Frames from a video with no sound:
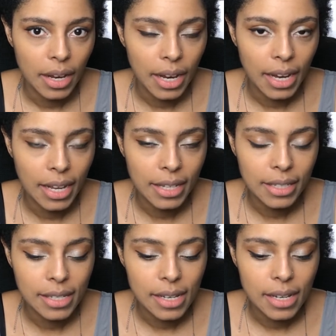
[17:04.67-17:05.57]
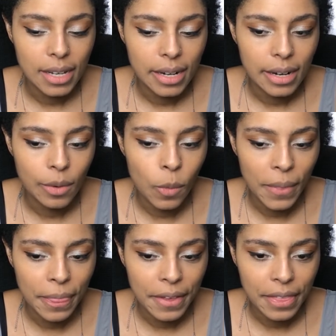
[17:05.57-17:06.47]
And
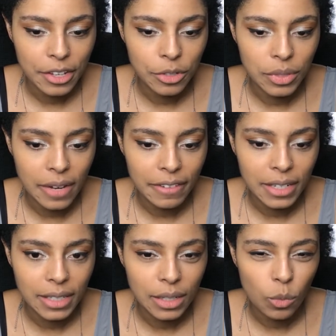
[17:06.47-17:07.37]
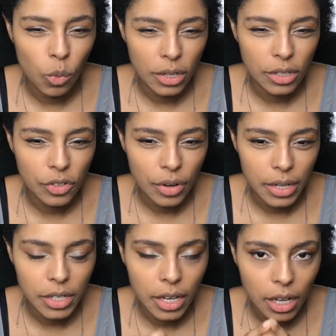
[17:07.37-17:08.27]
one thing that you definitely want to try to